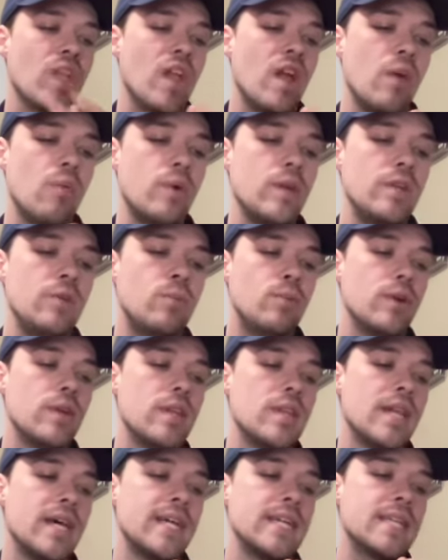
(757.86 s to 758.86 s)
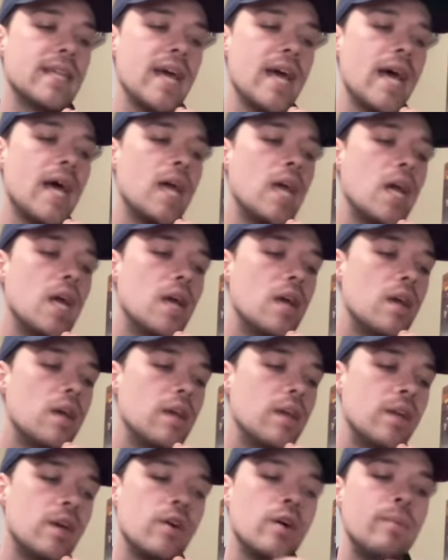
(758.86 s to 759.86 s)
And when you put it like that,
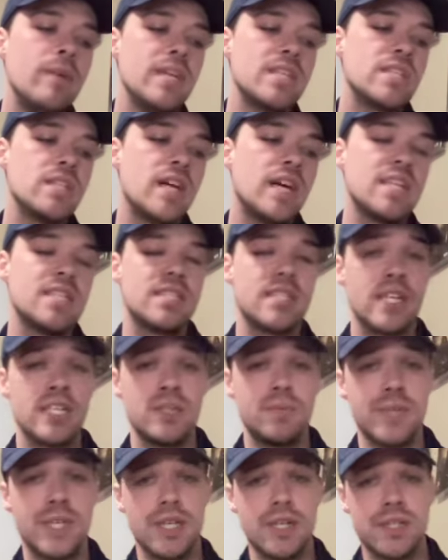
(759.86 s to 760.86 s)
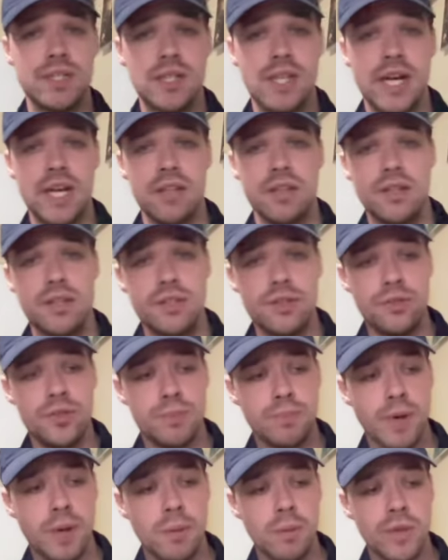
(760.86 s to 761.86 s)
you know, it makes a lot of sense because a lot of the dudes
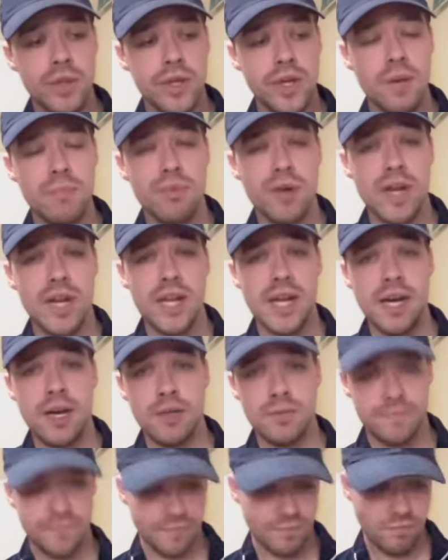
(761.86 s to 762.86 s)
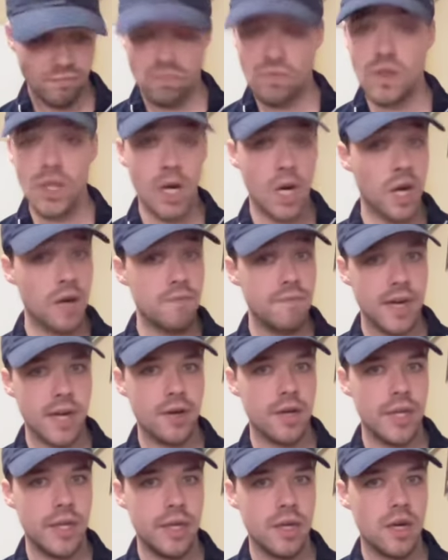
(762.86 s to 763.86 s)
bubbling up right now are
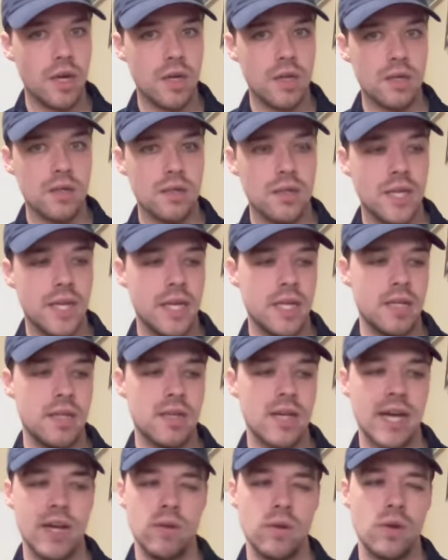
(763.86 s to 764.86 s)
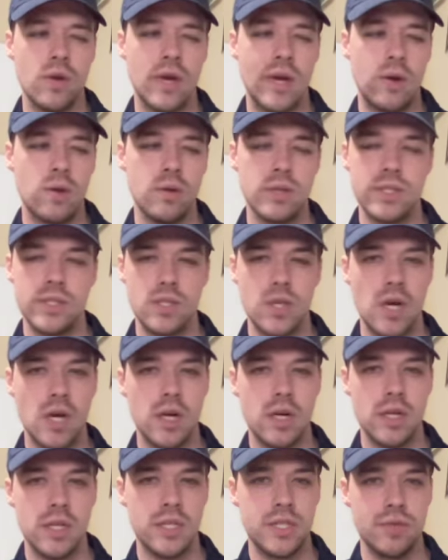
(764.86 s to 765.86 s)
very young. And I don't know how old his
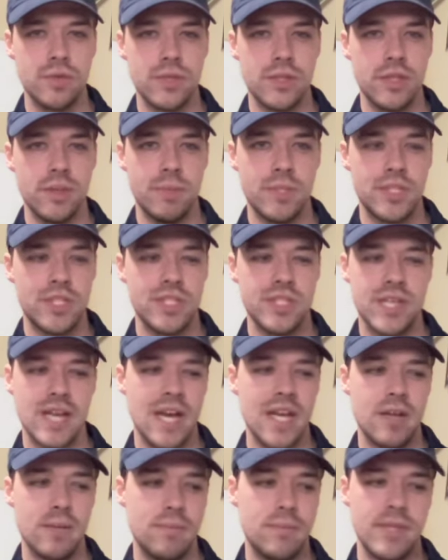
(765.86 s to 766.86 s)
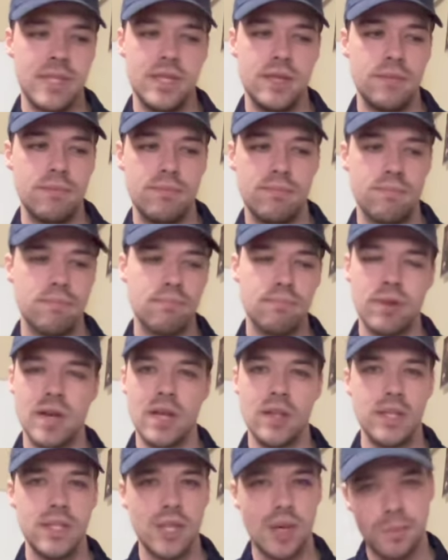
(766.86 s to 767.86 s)
daughter is really, but she's got to be
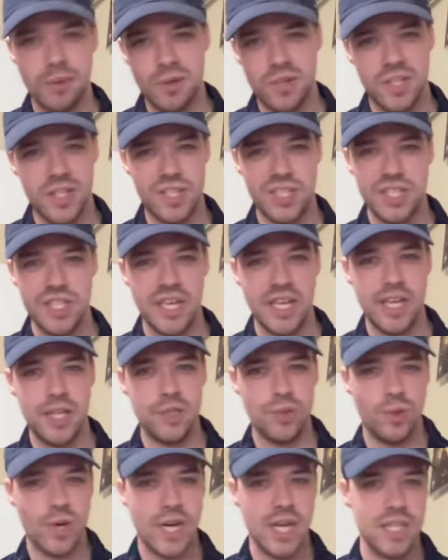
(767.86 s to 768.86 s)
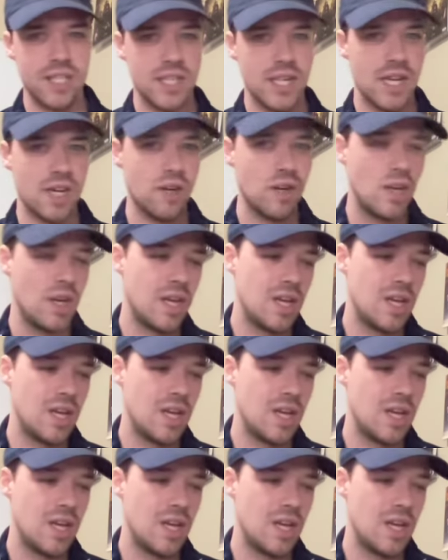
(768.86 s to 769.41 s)
probably double digit age wise now,